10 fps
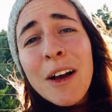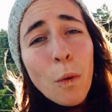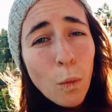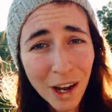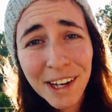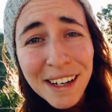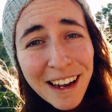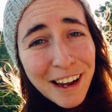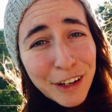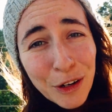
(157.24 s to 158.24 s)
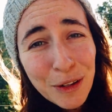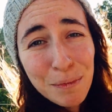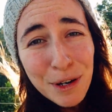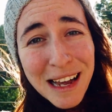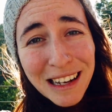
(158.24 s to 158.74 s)
one, I couldn't
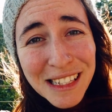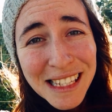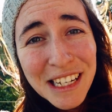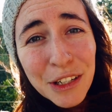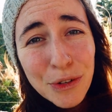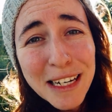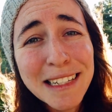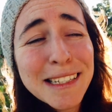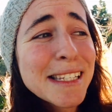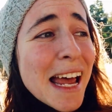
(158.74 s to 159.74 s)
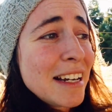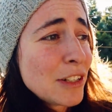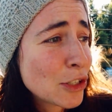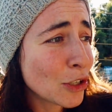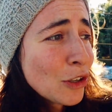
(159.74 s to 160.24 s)
pronounce the ingredients, and
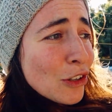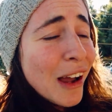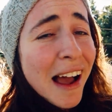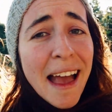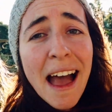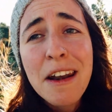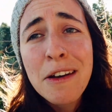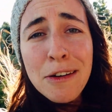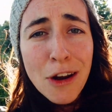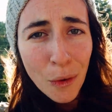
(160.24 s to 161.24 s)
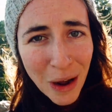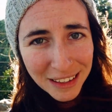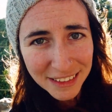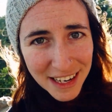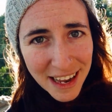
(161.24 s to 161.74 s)
two, I had no
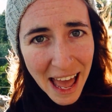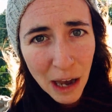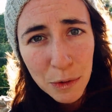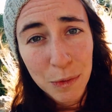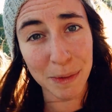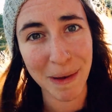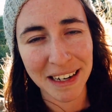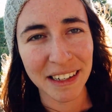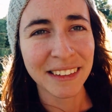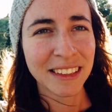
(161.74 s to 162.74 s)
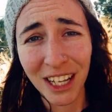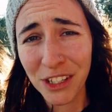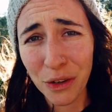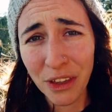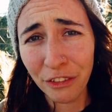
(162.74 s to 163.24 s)
idea how it was made. And
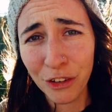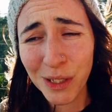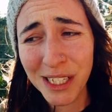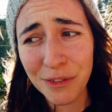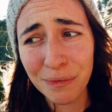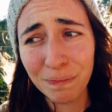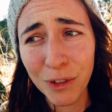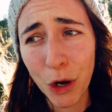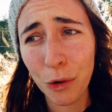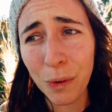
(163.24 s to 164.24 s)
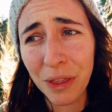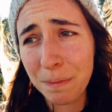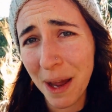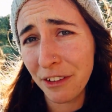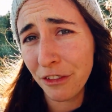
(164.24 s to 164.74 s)
so therefore didn't know what the
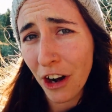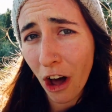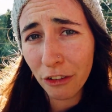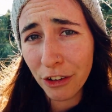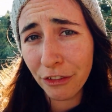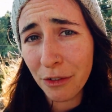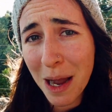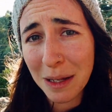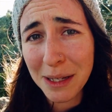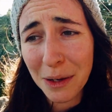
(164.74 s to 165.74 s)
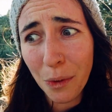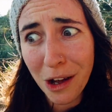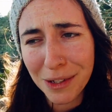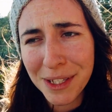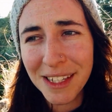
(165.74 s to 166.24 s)
benefit of it for my skin
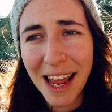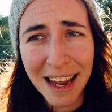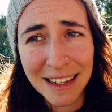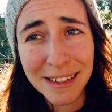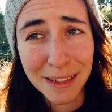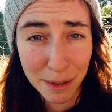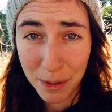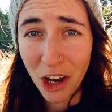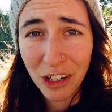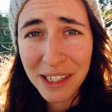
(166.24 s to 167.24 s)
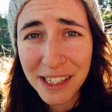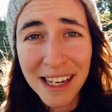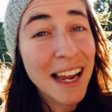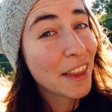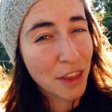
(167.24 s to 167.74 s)
was. And to be honest,
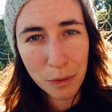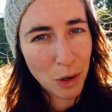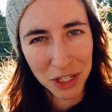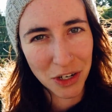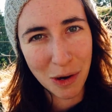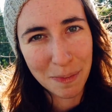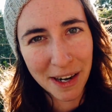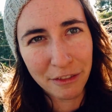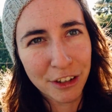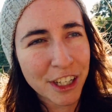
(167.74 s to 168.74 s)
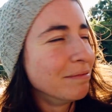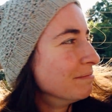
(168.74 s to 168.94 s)
there was no benefit.